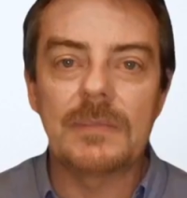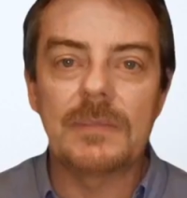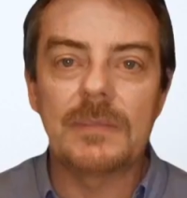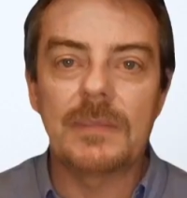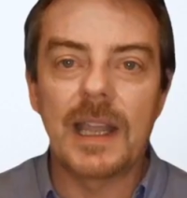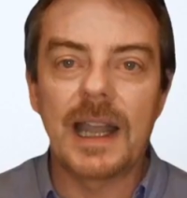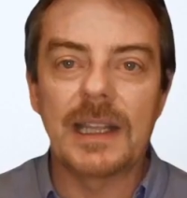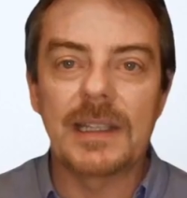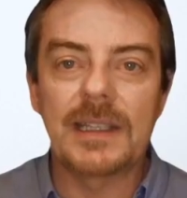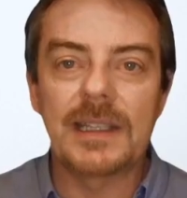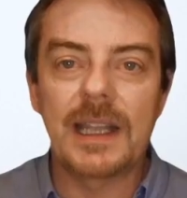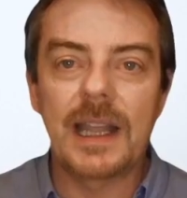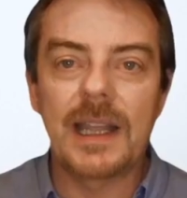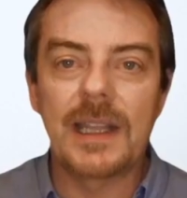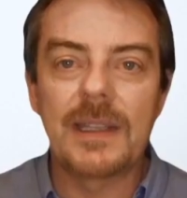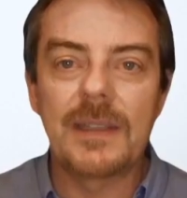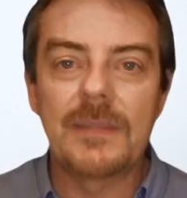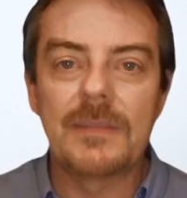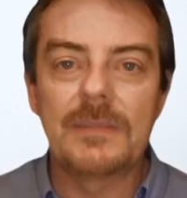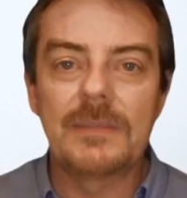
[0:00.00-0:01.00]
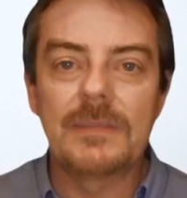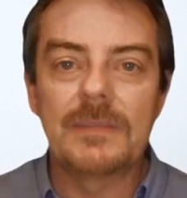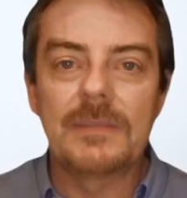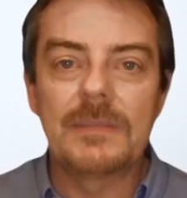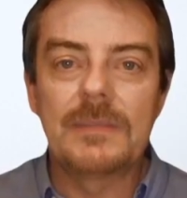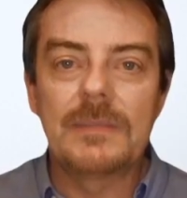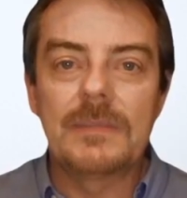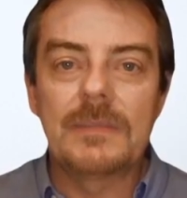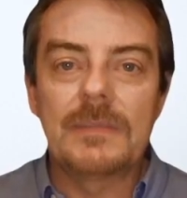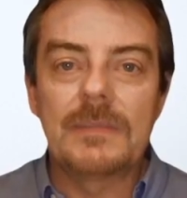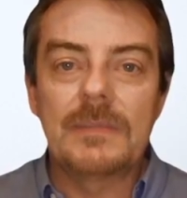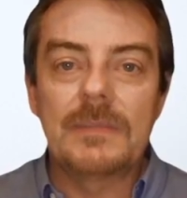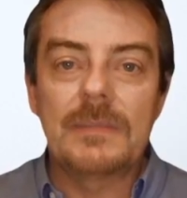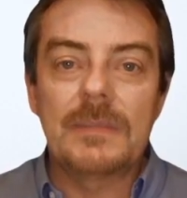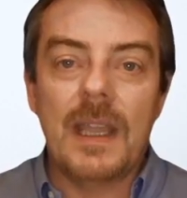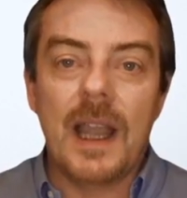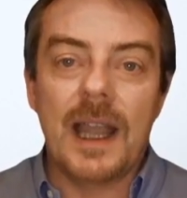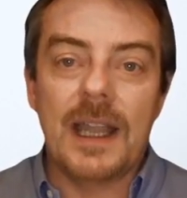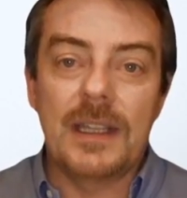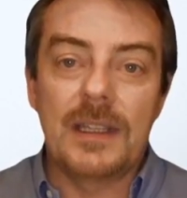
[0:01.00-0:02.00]
Let's say
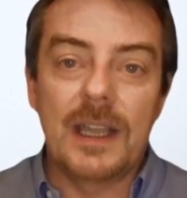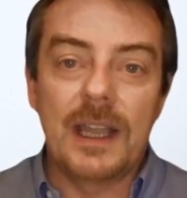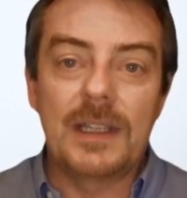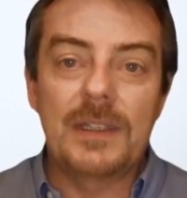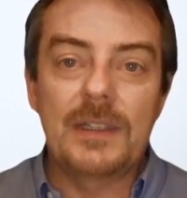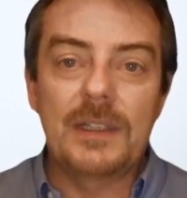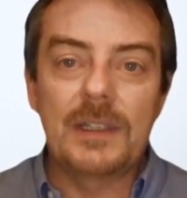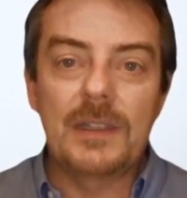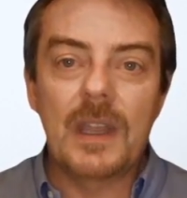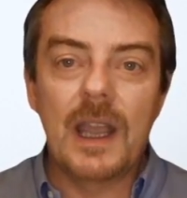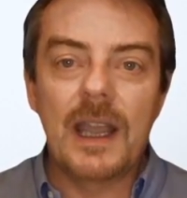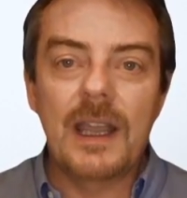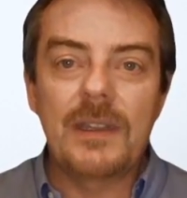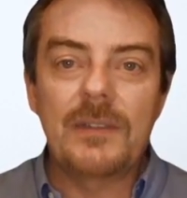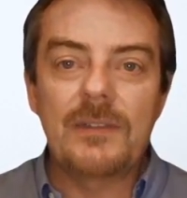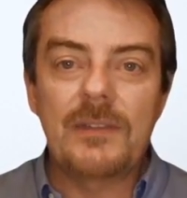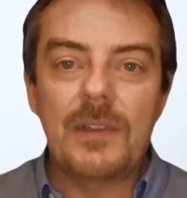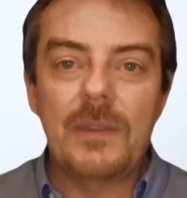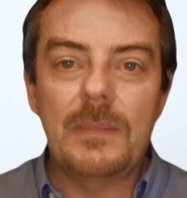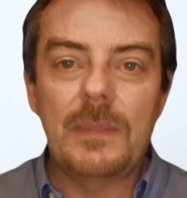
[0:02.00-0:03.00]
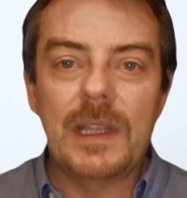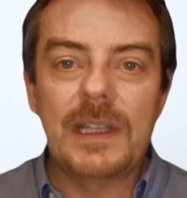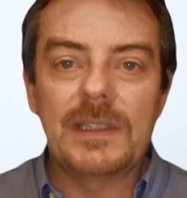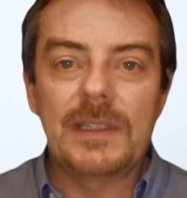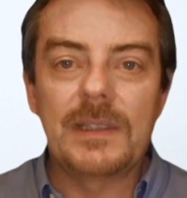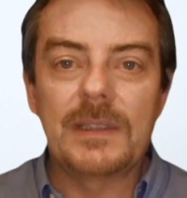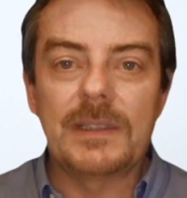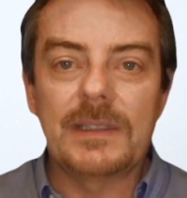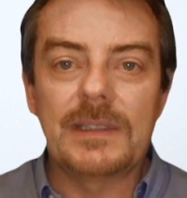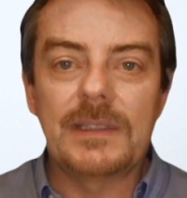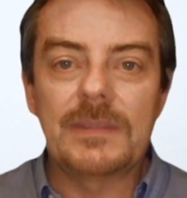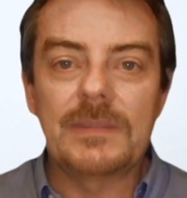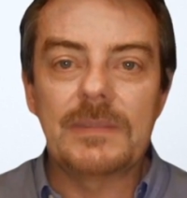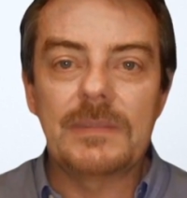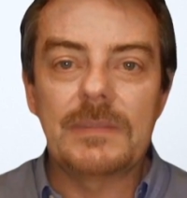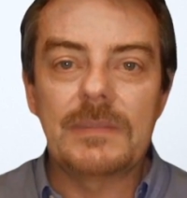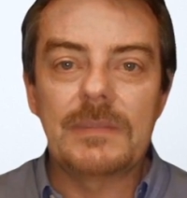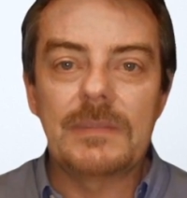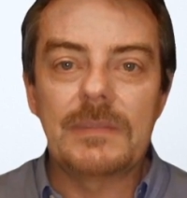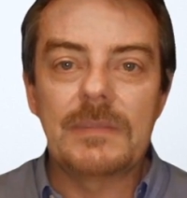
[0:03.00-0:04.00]
I intend to drive from Brussels
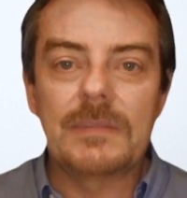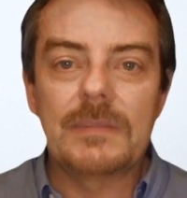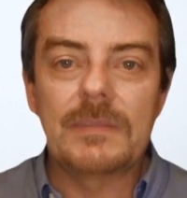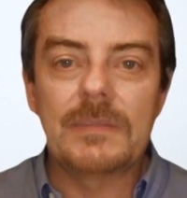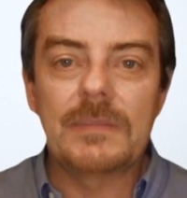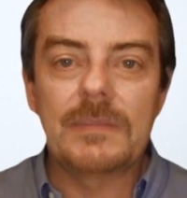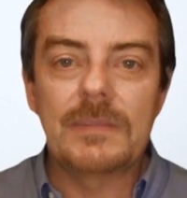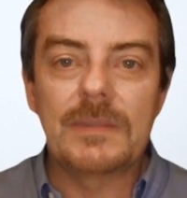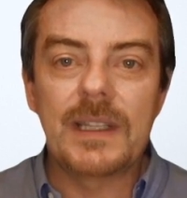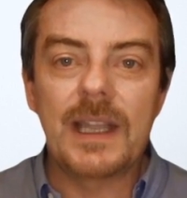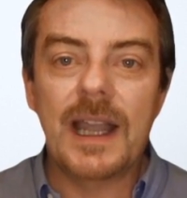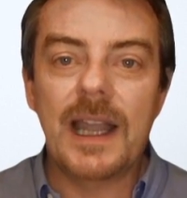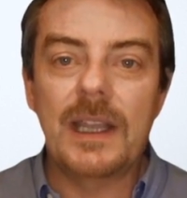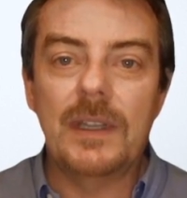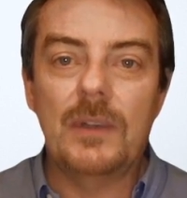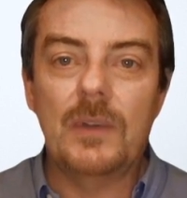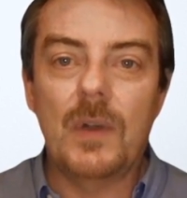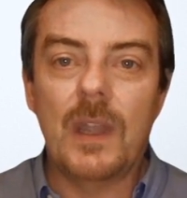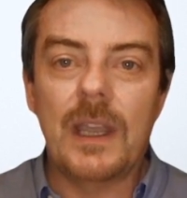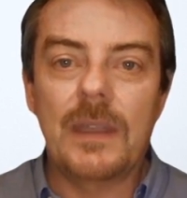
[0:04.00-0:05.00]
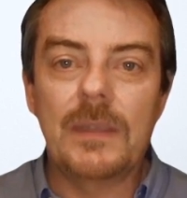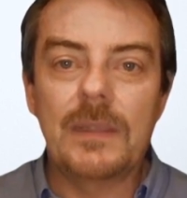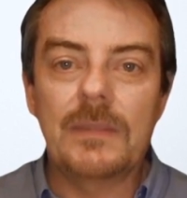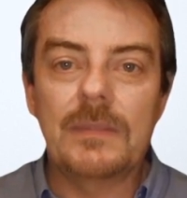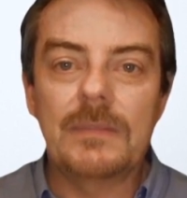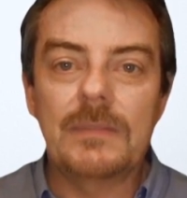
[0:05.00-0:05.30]
to Antwerp.